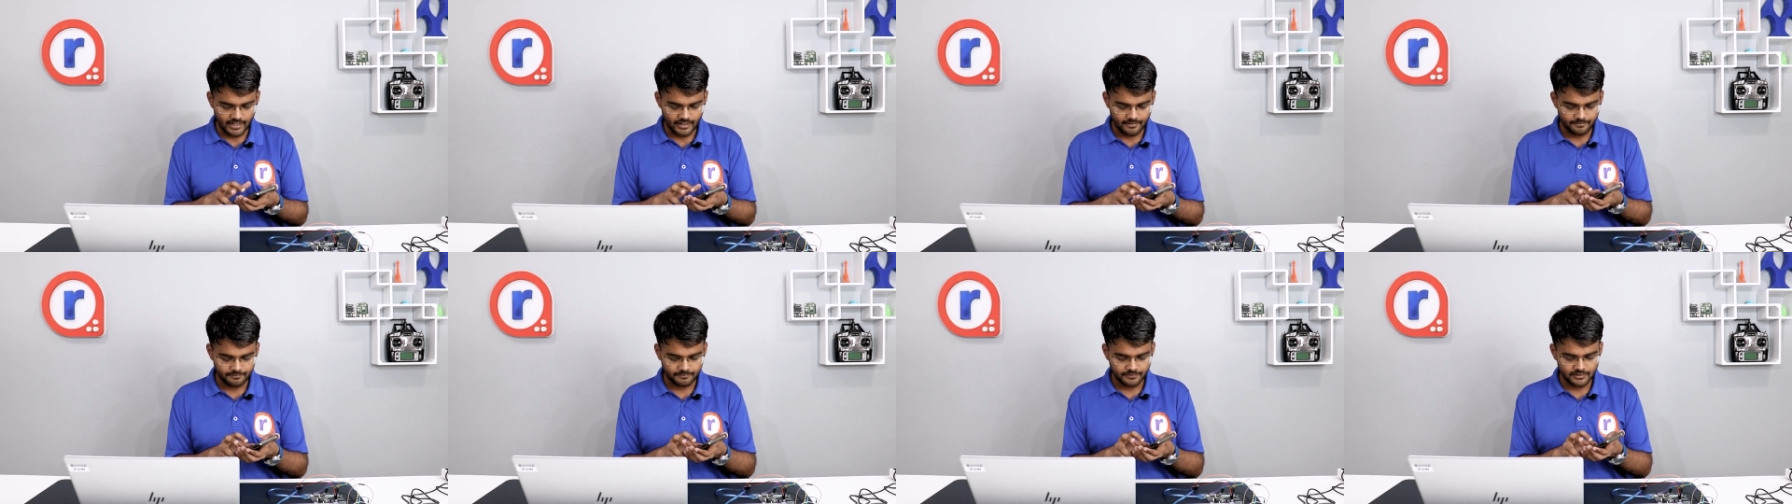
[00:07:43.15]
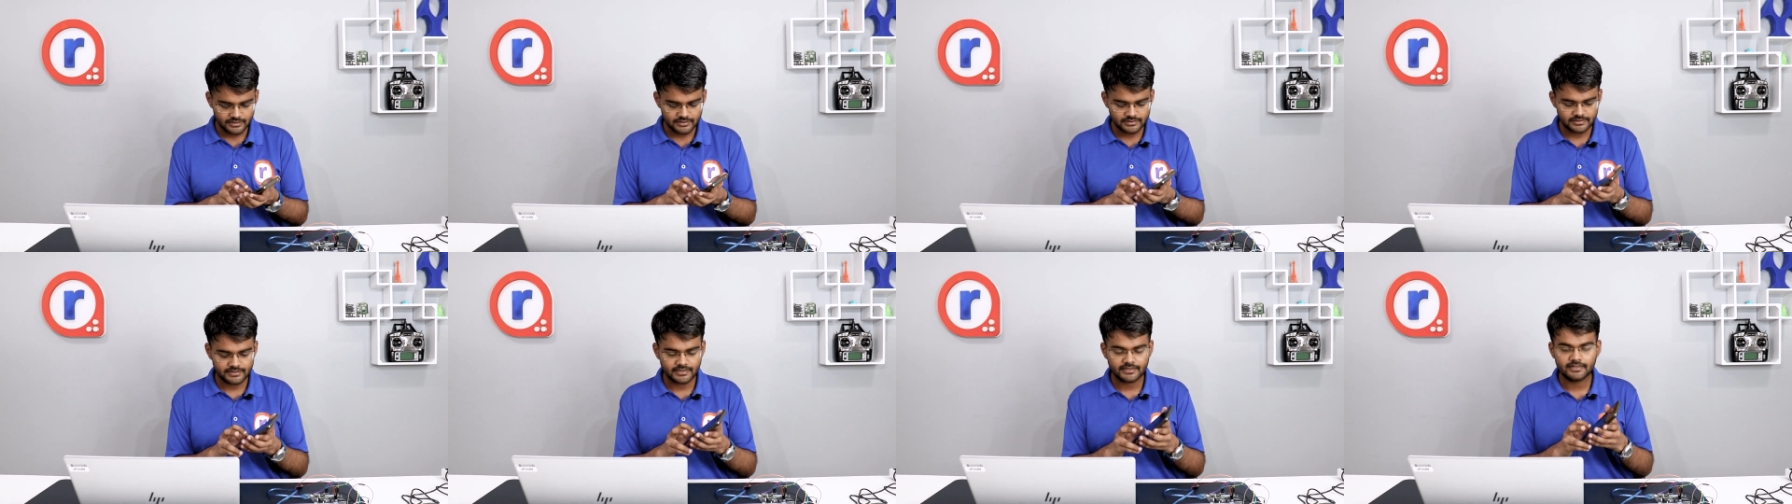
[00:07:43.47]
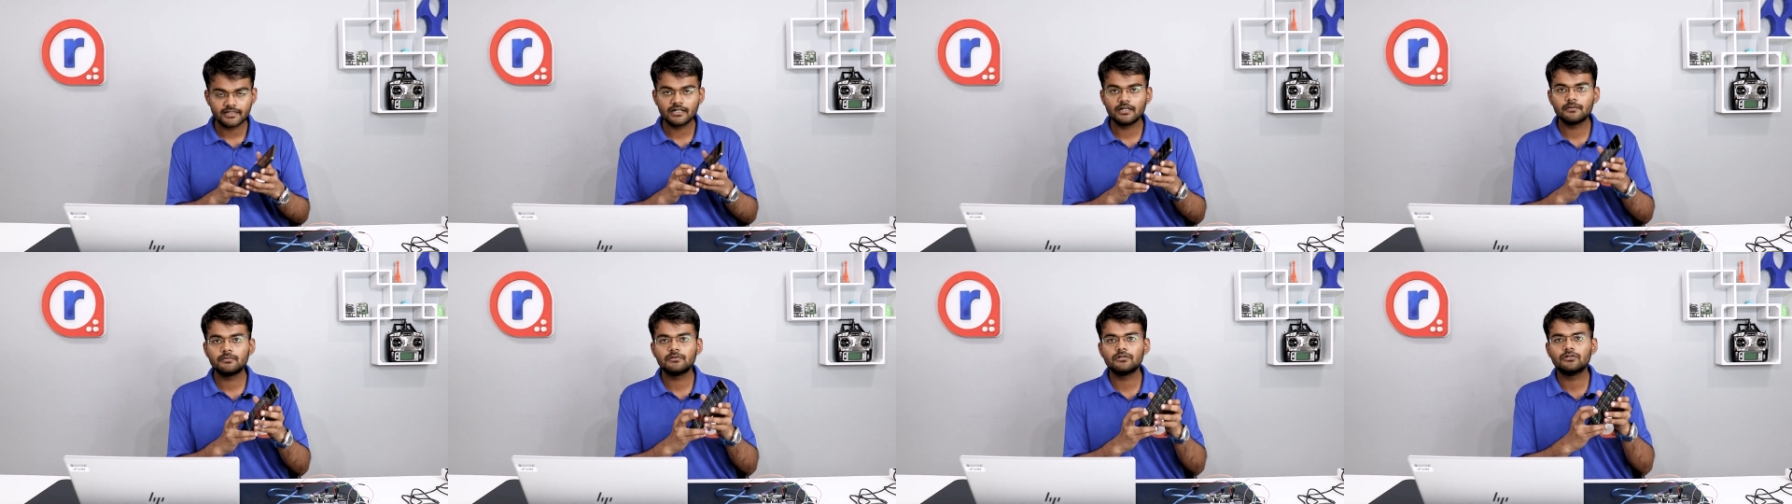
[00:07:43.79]
app
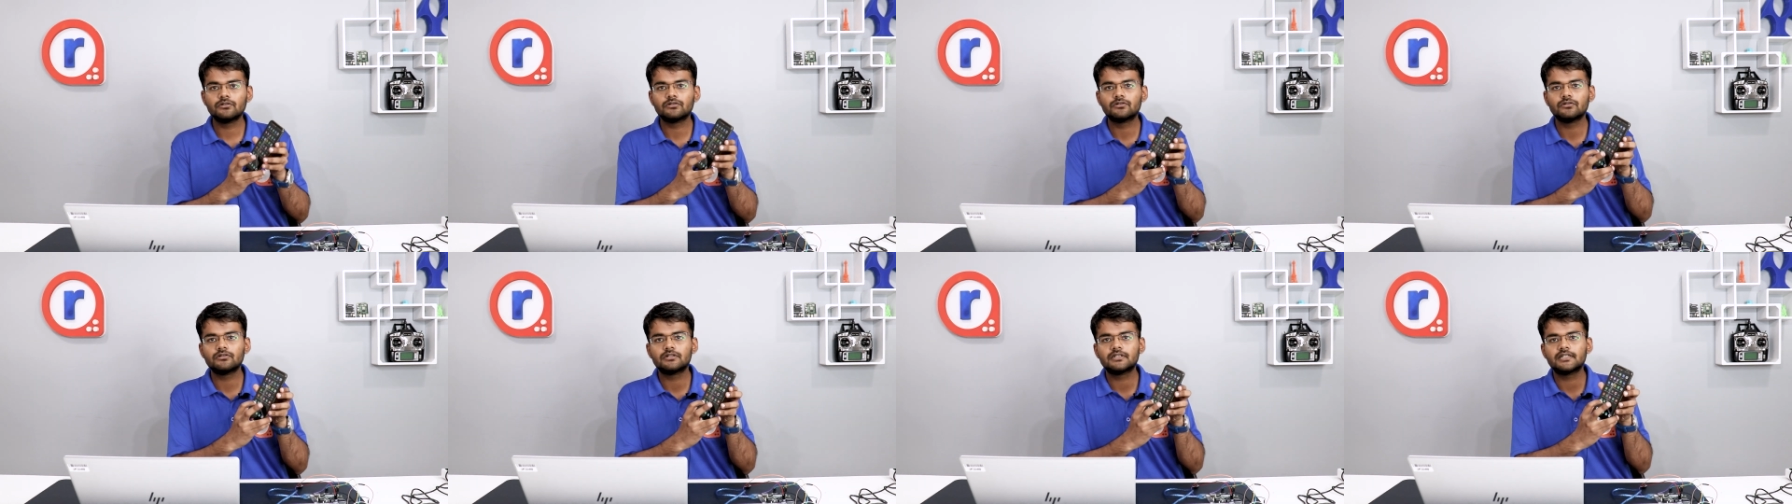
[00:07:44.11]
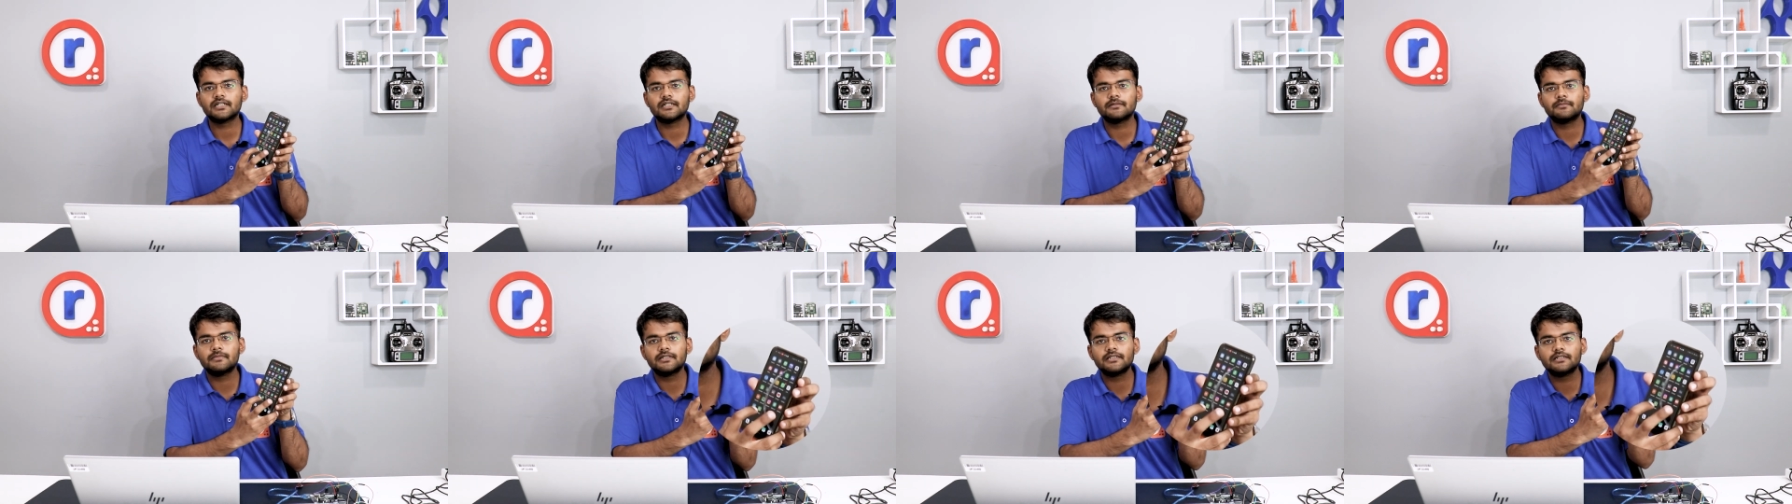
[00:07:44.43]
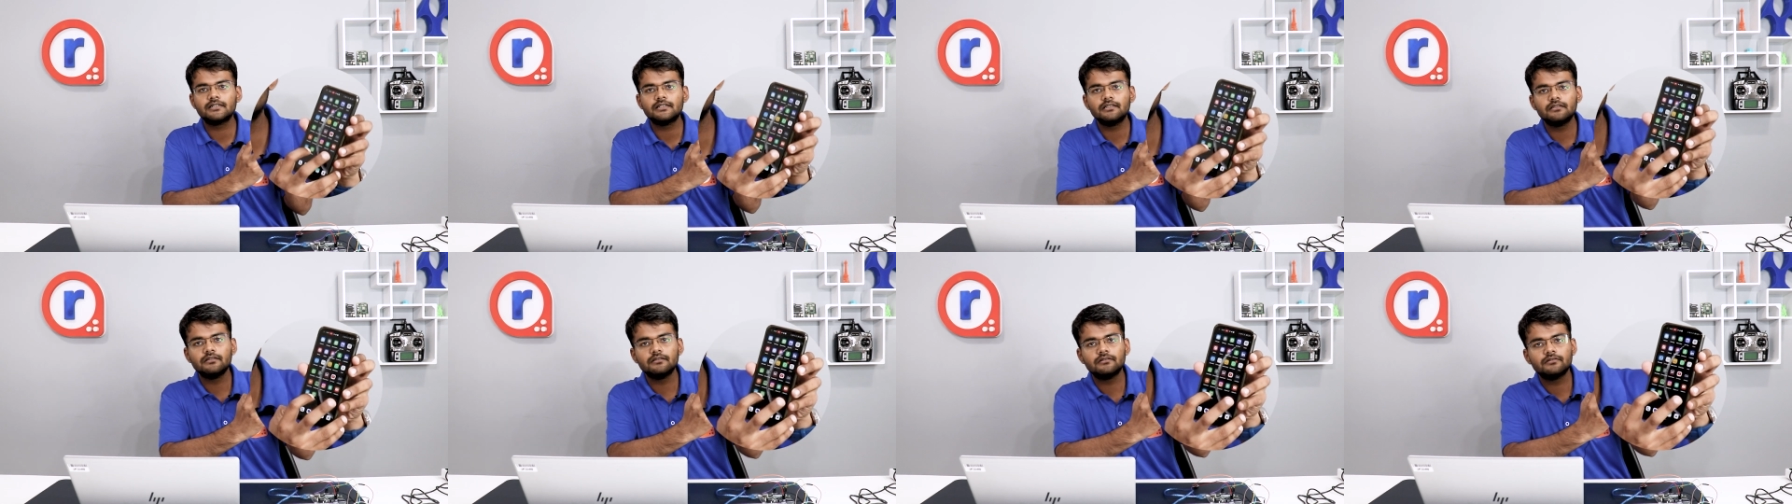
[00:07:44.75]
serial bluetooth
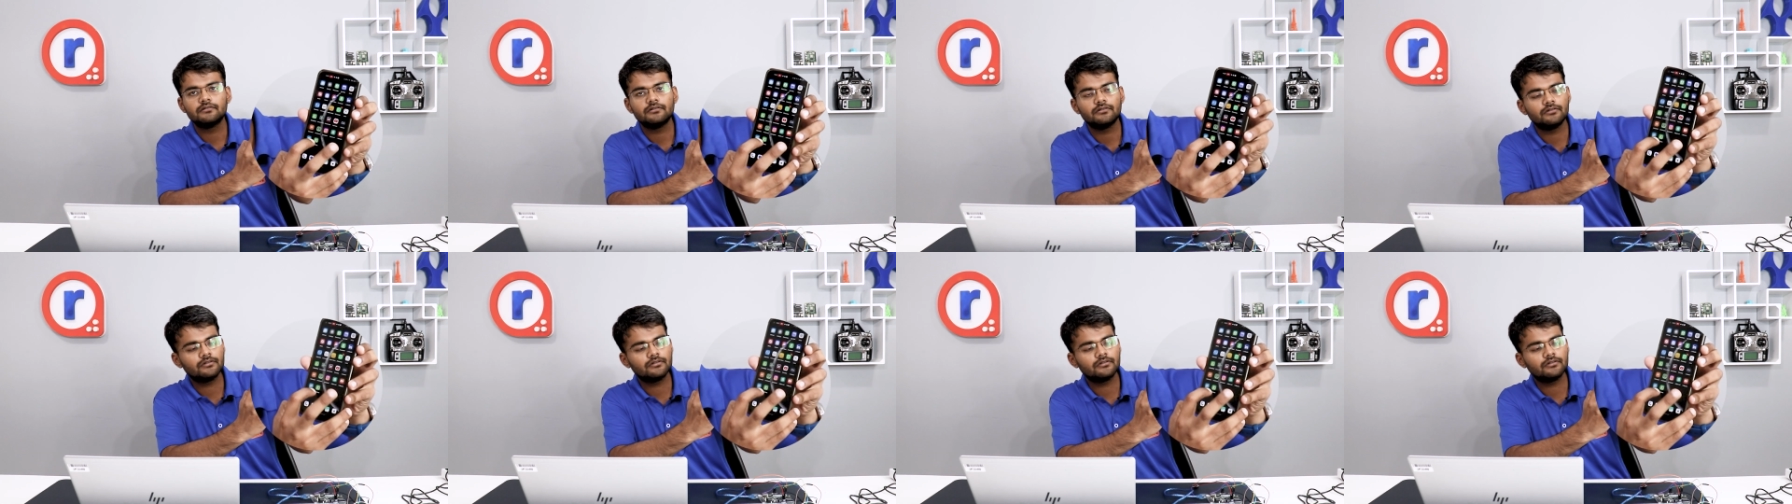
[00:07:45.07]
terminal